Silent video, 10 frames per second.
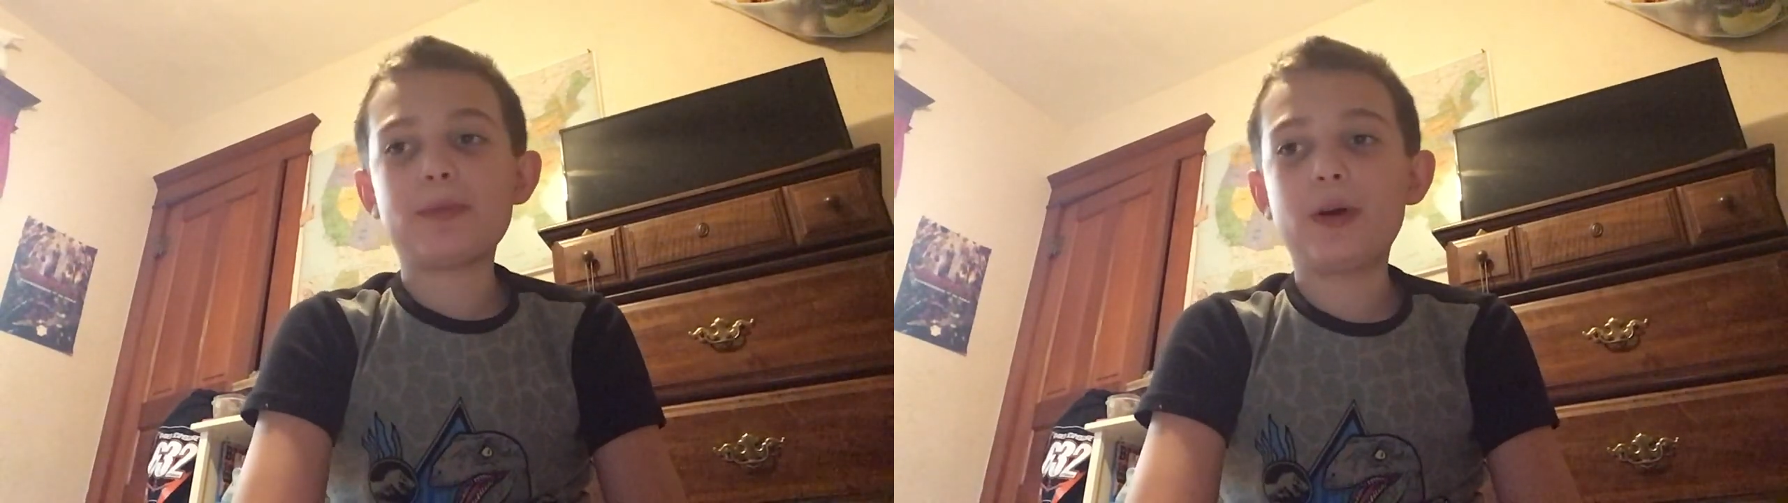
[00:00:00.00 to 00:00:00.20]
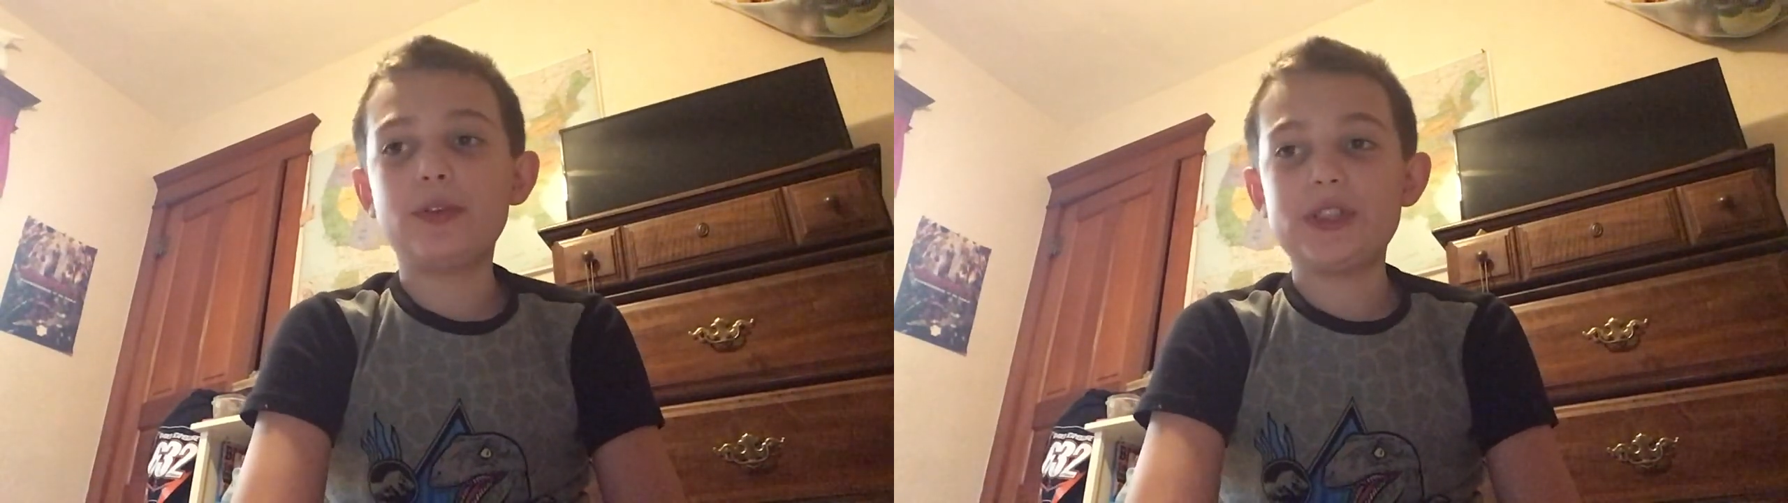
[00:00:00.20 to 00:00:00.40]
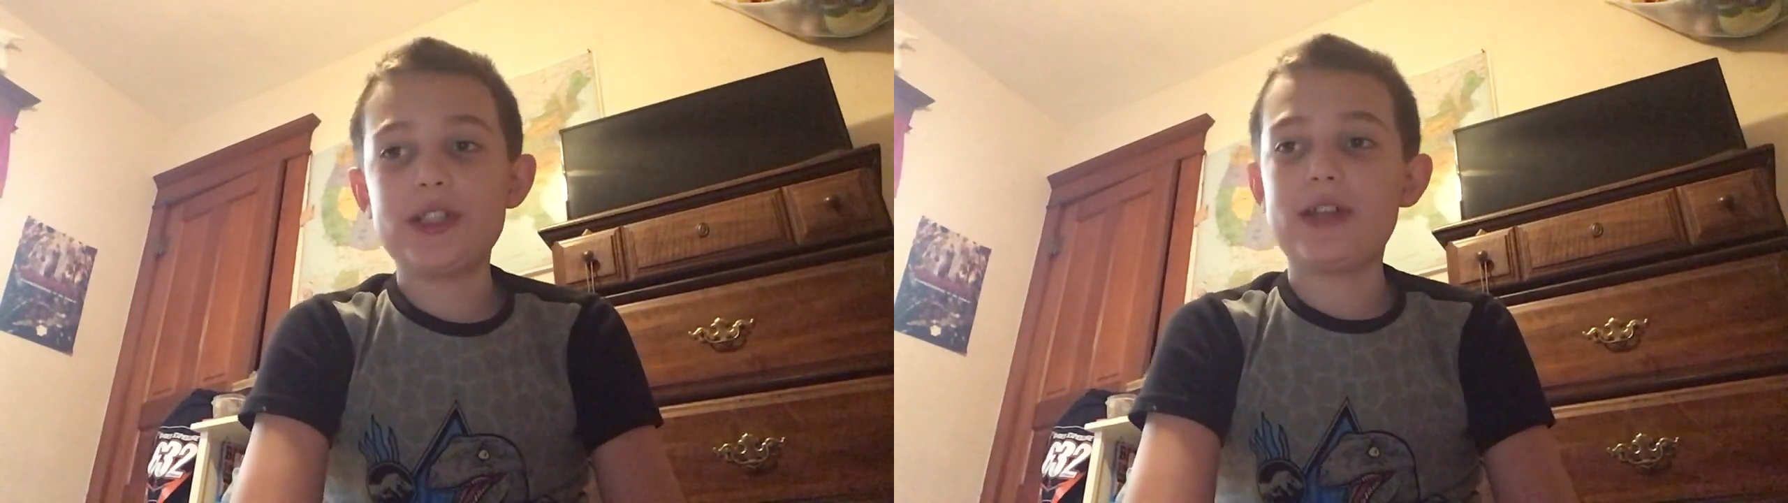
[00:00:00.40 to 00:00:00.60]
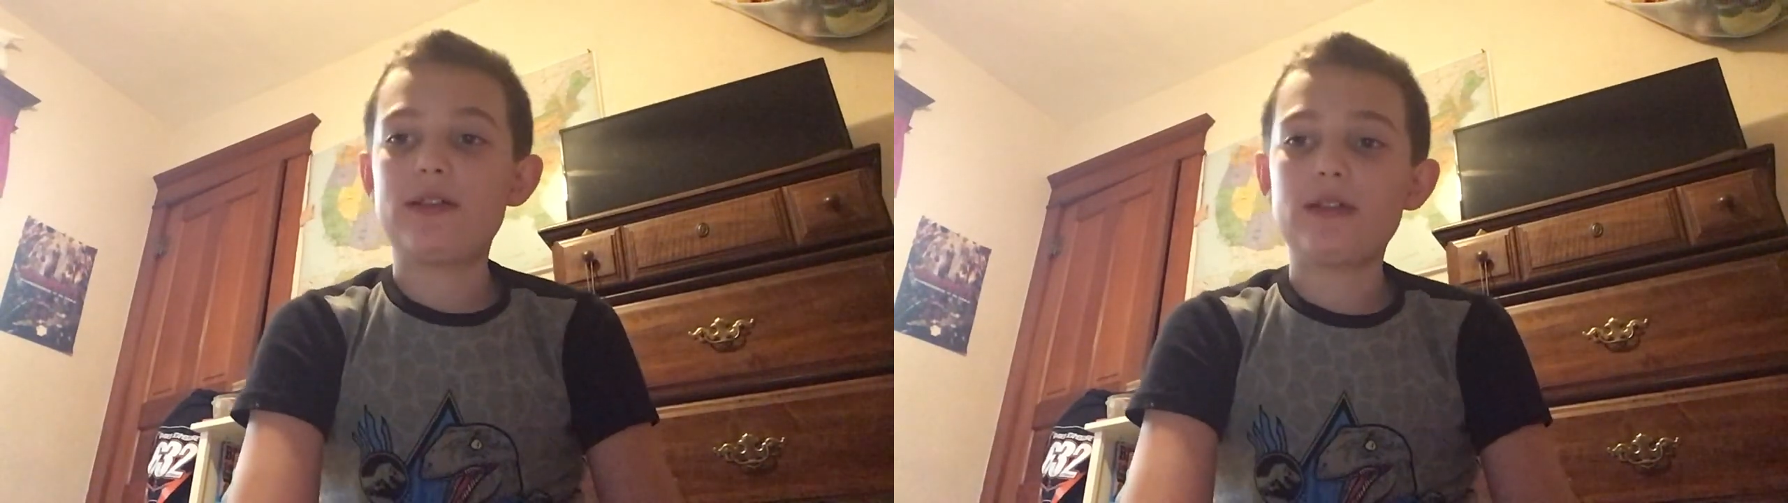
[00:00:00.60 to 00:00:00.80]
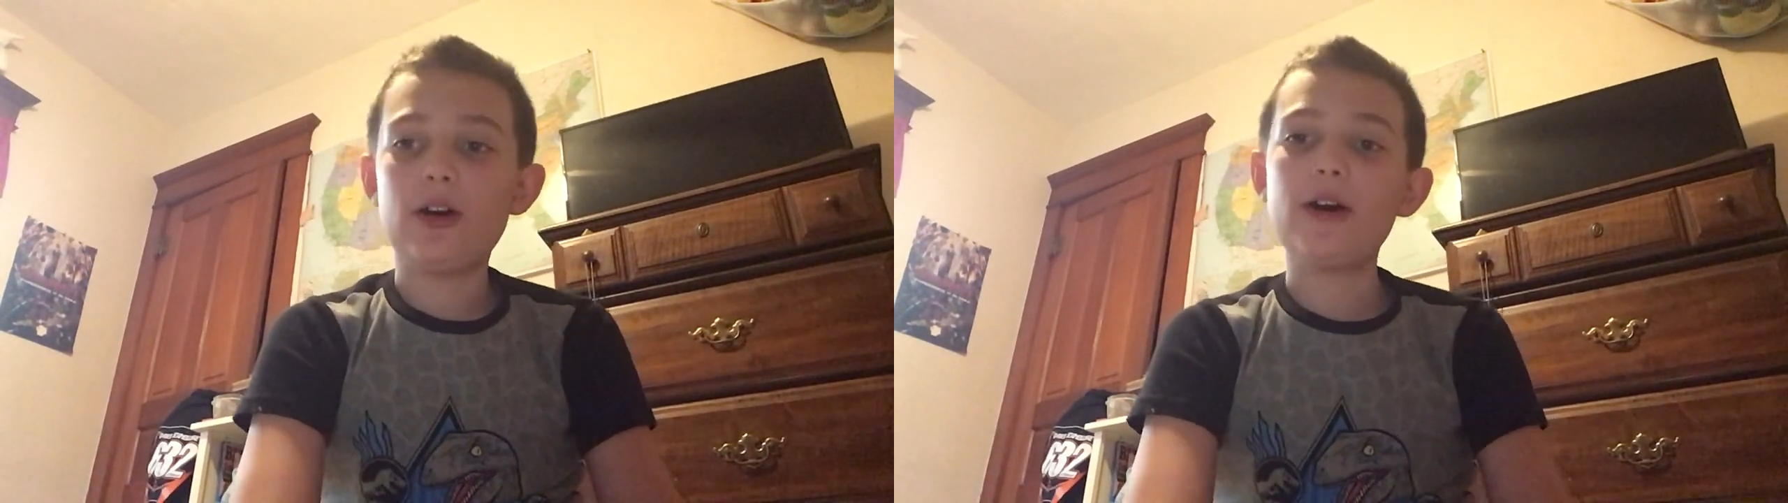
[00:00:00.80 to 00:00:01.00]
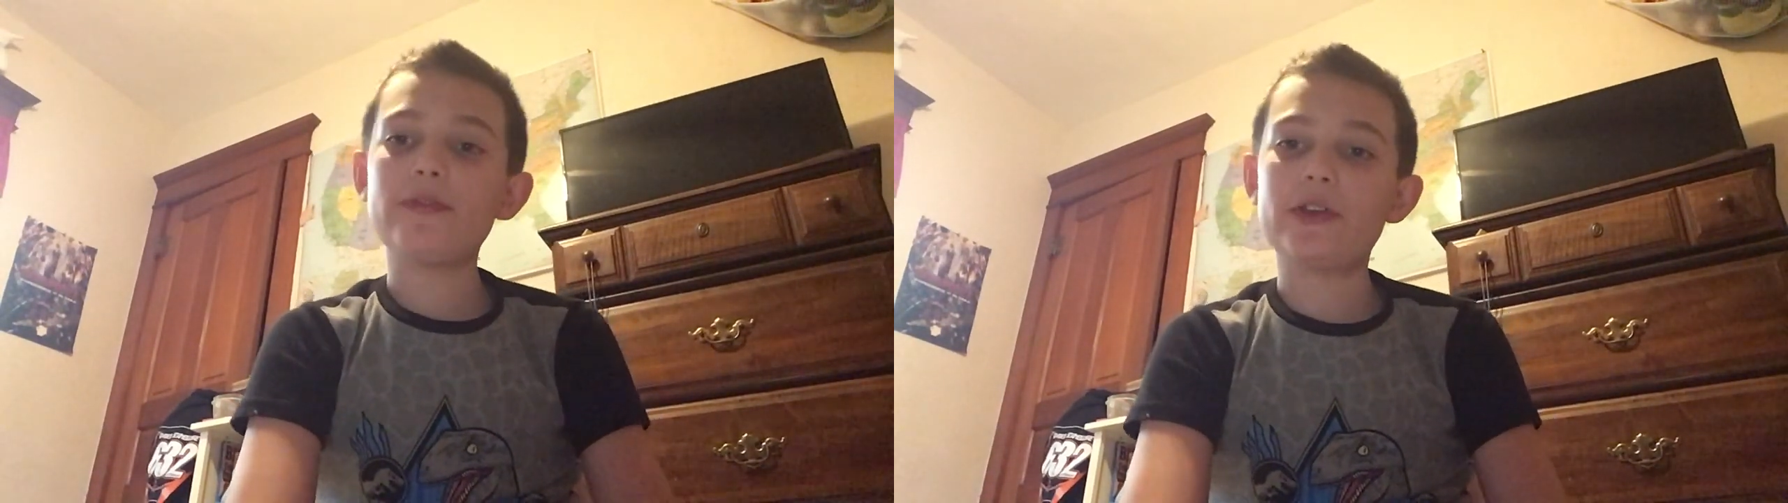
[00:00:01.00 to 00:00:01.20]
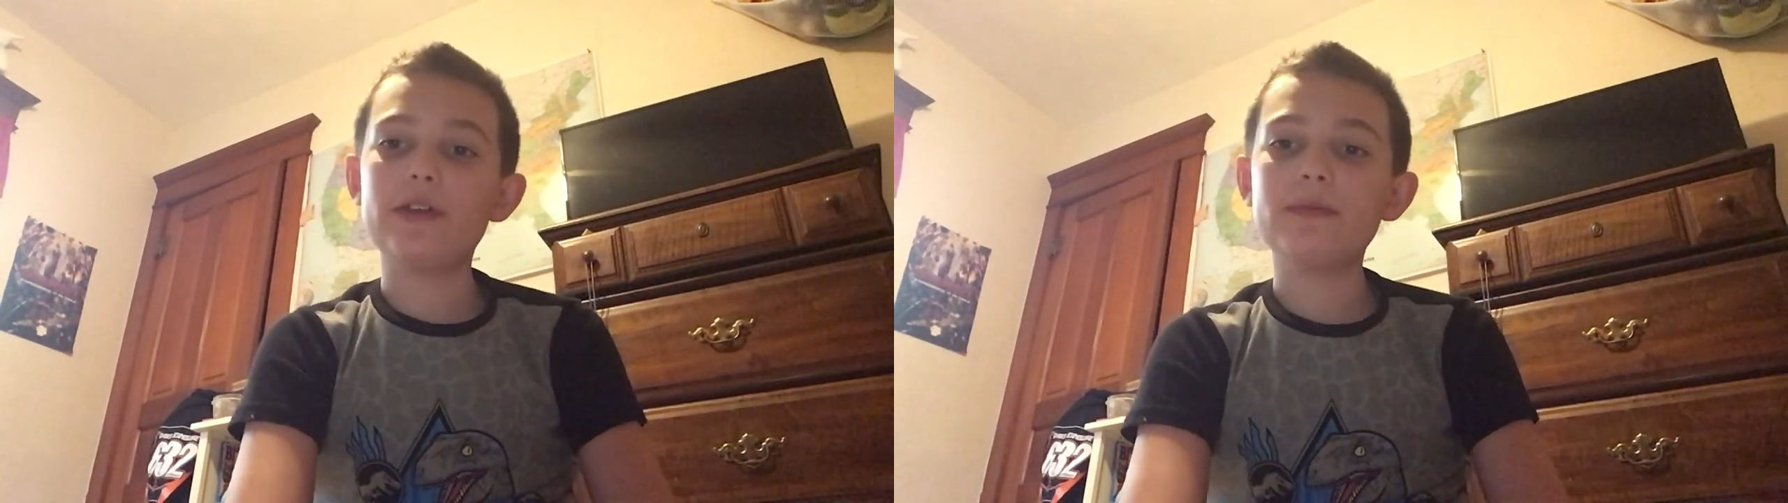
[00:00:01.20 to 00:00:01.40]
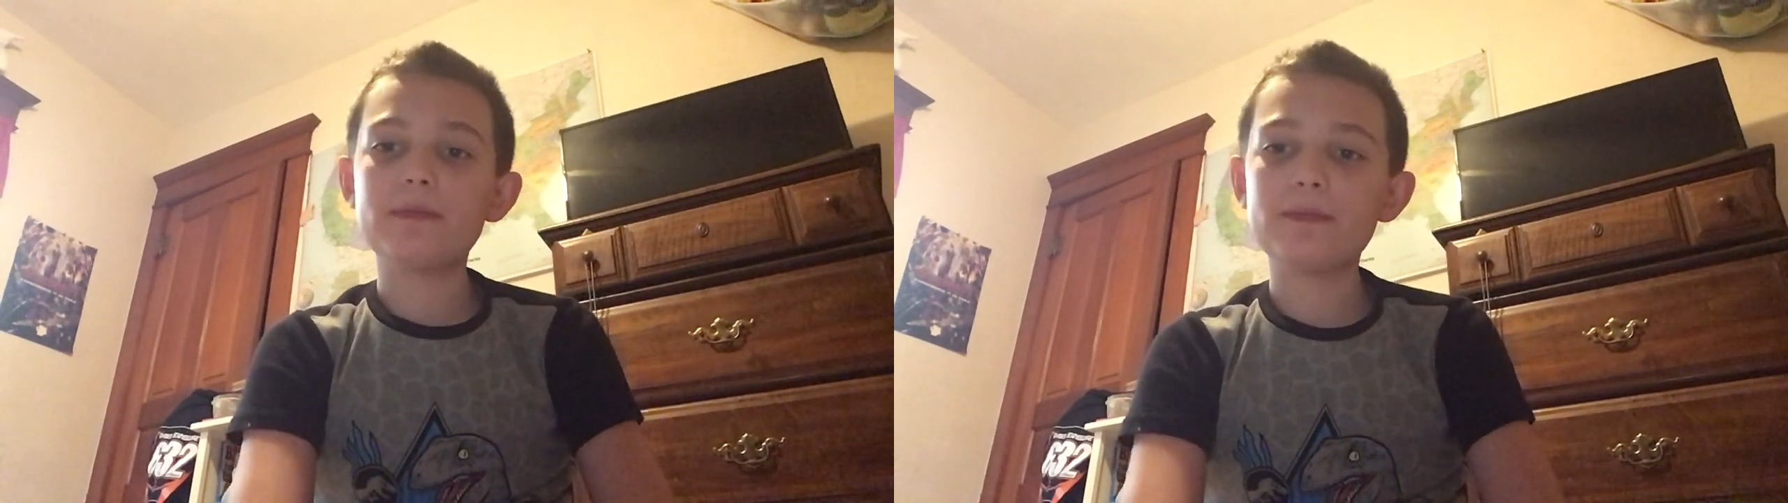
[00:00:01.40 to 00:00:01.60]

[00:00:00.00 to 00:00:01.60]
posting often.